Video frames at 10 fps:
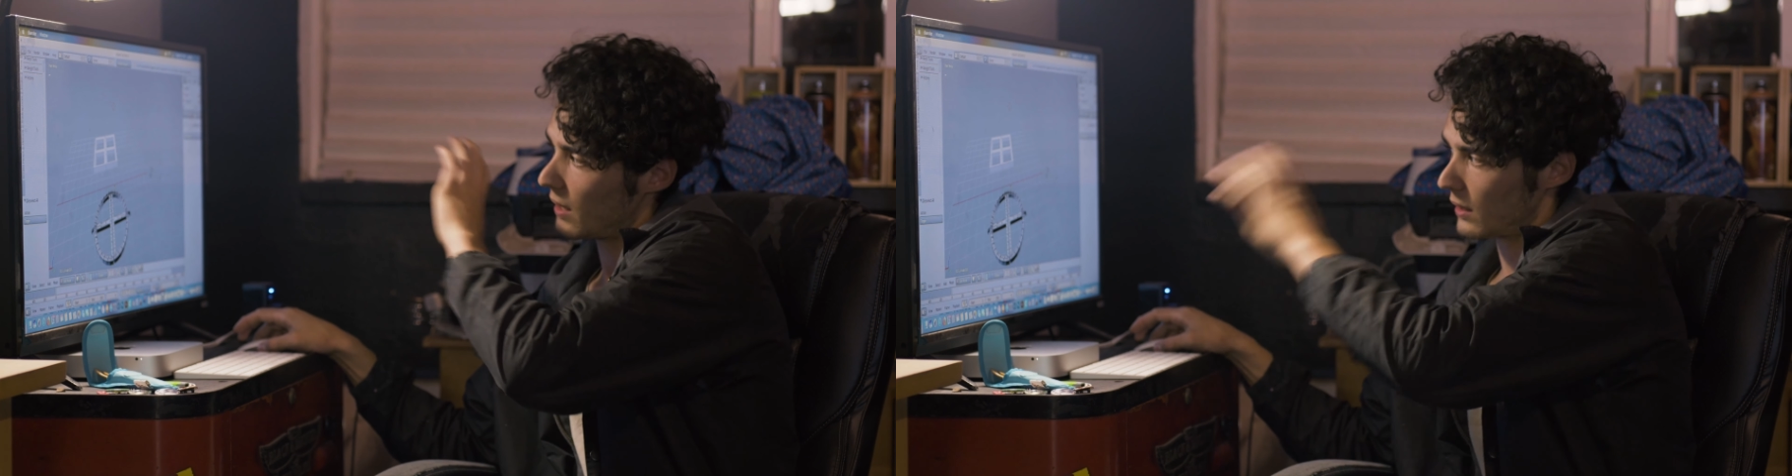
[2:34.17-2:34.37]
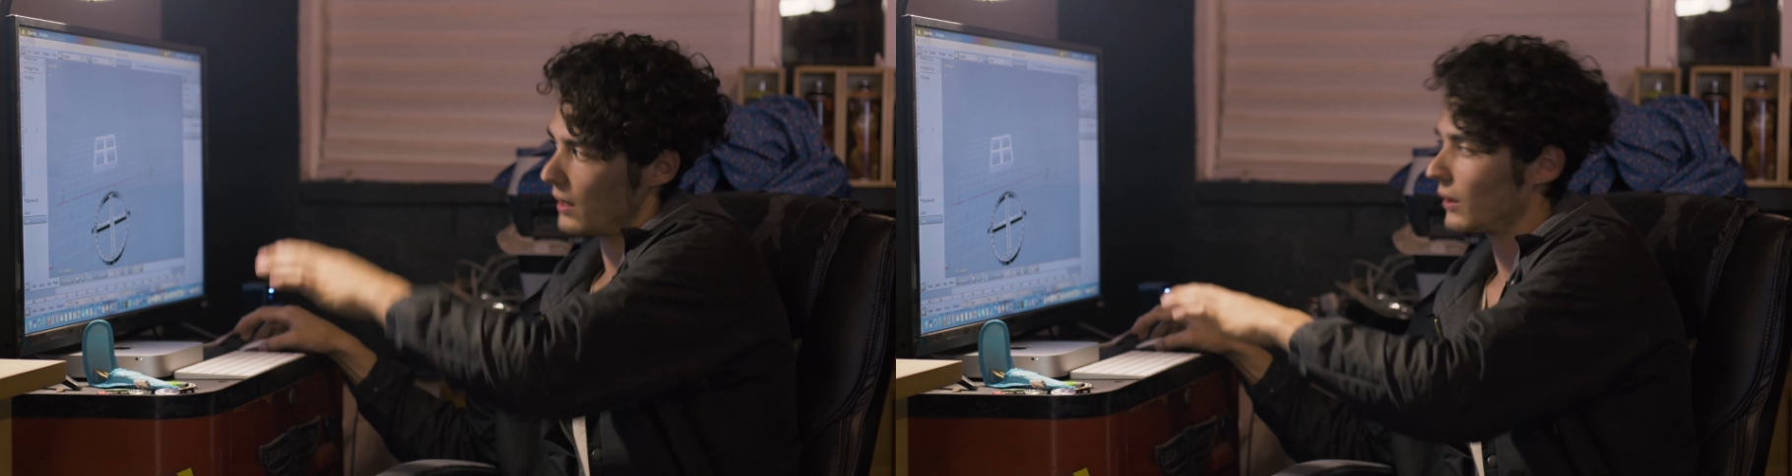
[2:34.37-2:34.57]

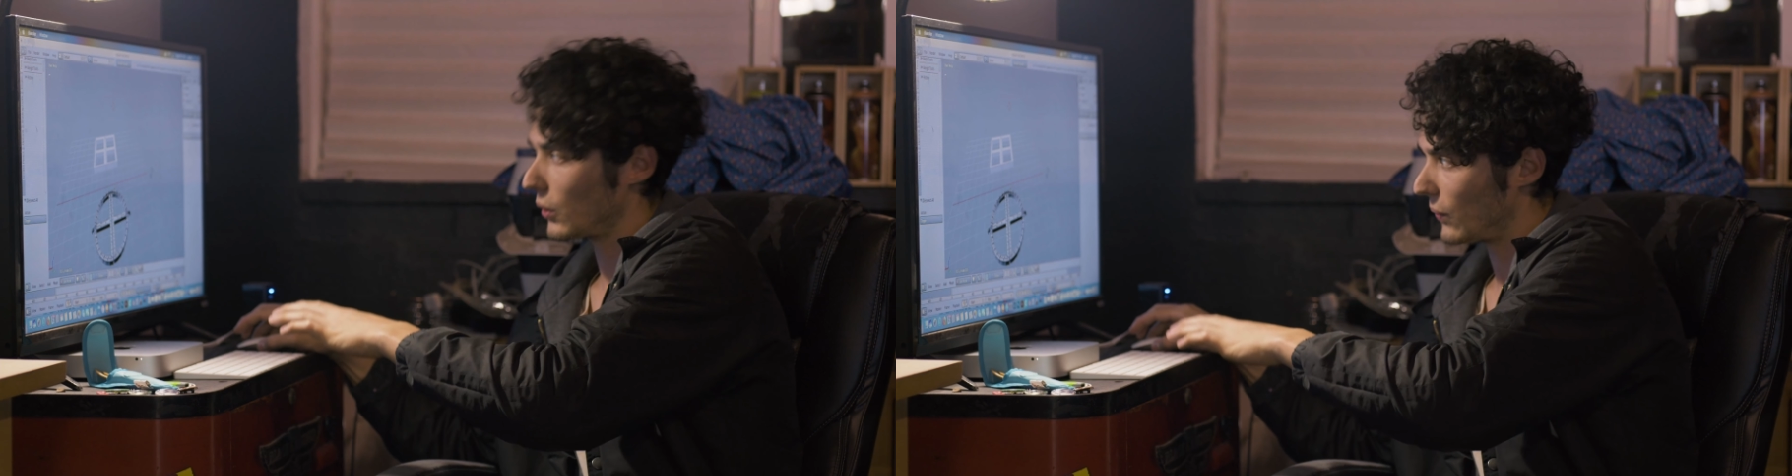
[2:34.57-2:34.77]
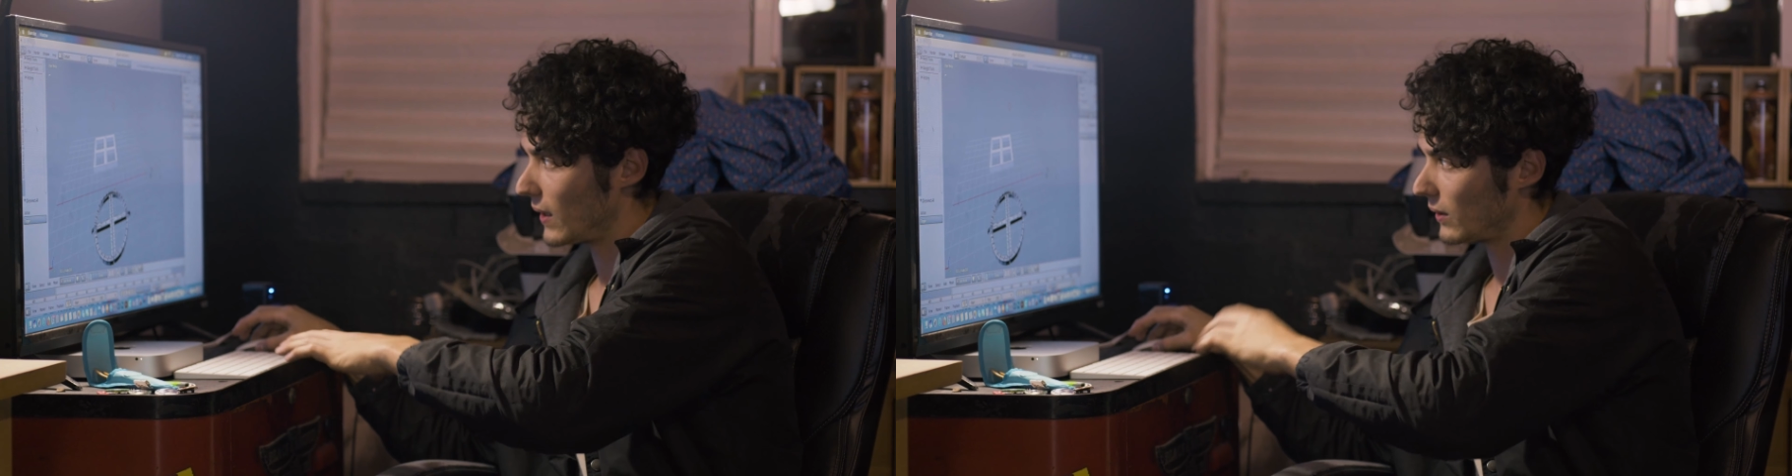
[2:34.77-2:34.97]
select
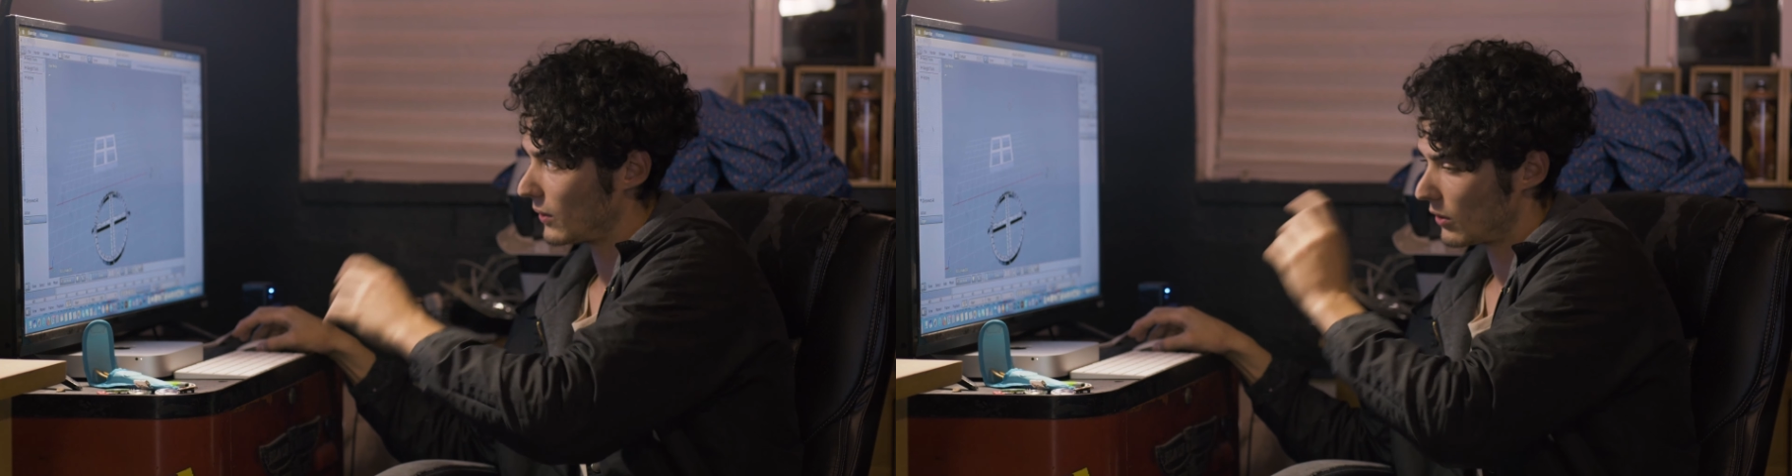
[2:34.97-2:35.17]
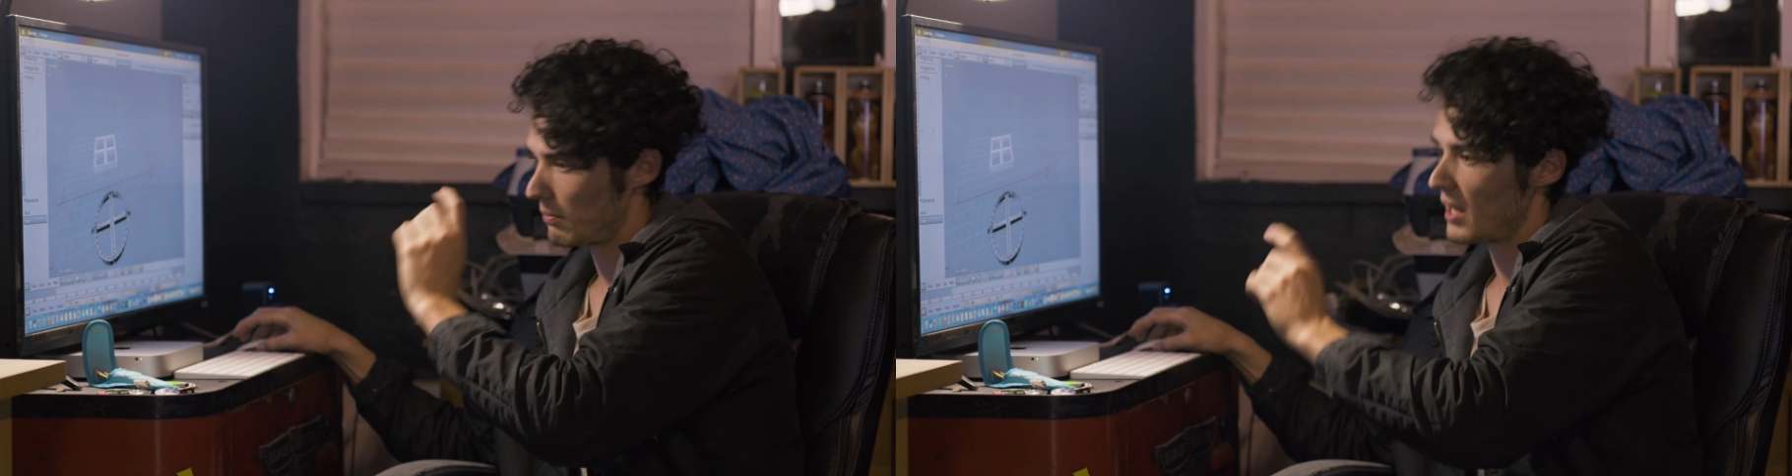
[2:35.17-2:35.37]
those
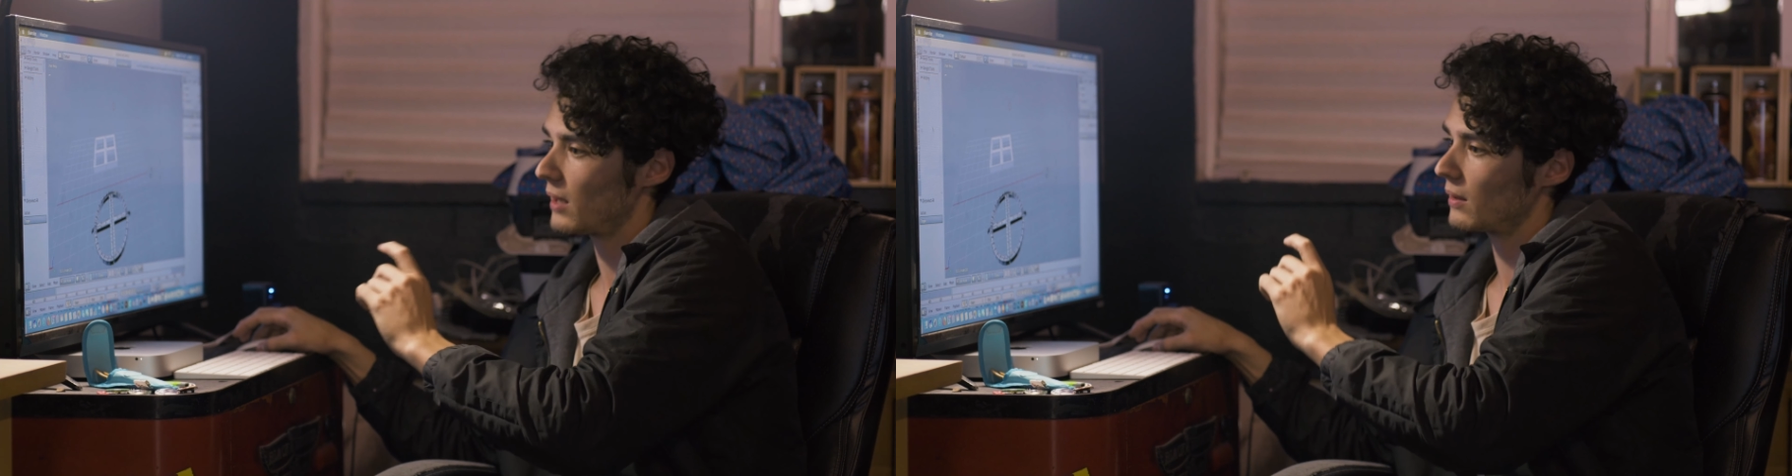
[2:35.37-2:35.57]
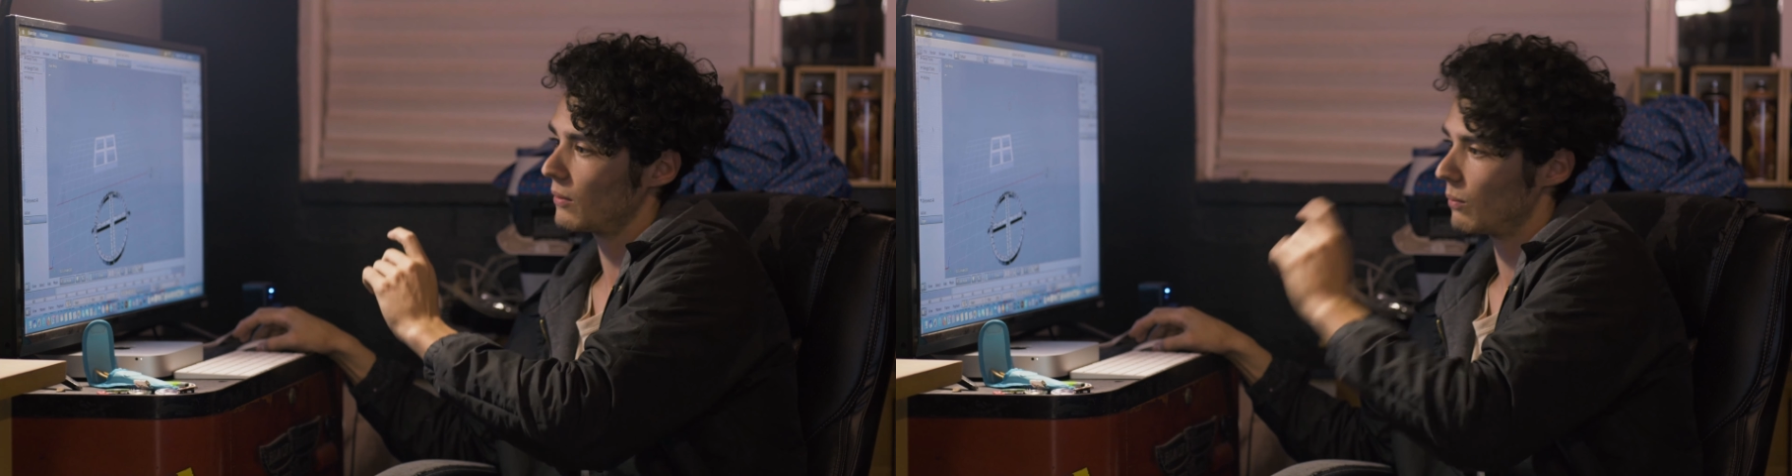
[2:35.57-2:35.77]
faces to make